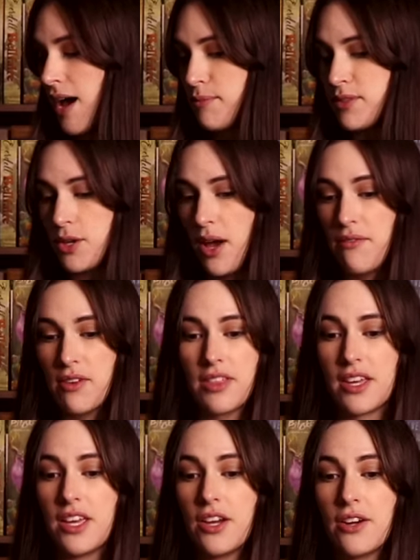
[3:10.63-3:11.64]
So
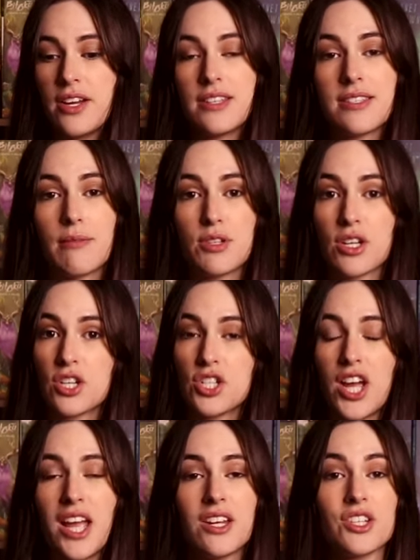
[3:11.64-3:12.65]
everything here is subject to
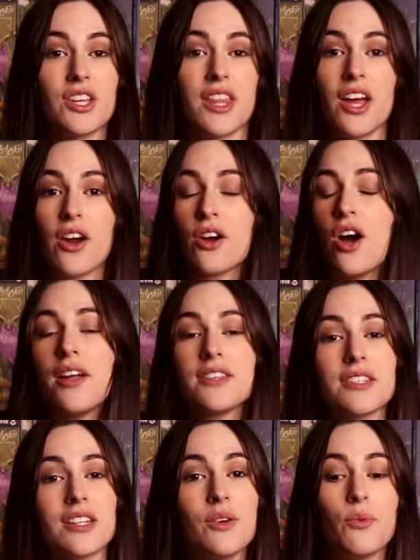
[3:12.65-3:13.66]
change, and they are
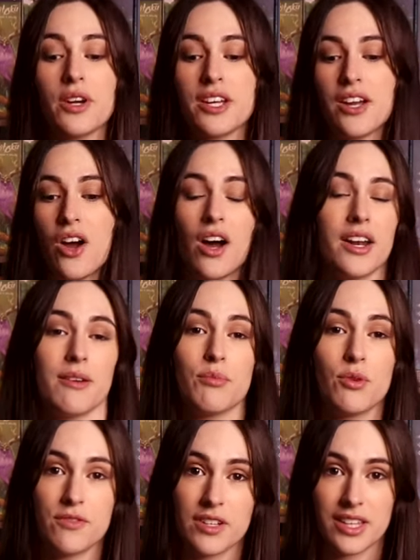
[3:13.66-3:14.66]
constantly working on
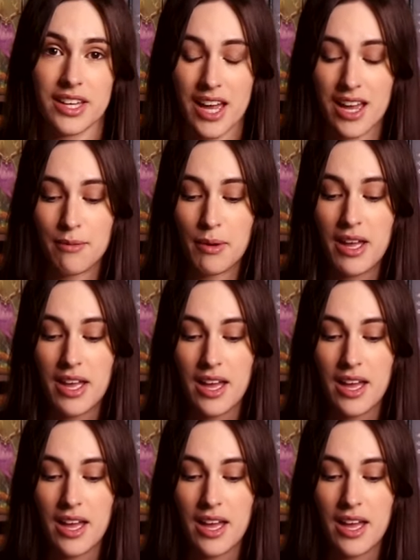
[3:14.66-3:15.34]
improving the game,